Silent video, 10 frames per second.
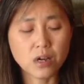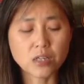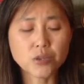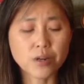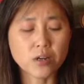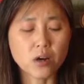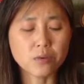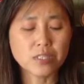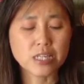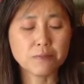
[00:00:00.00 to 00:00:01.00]
I try to
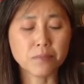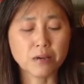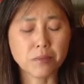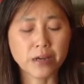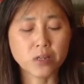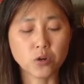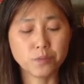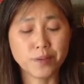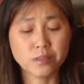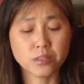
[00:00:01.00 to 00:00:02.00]
always keep my mind
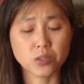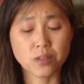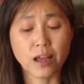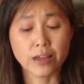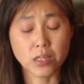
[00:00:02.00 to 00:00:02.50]
open so that I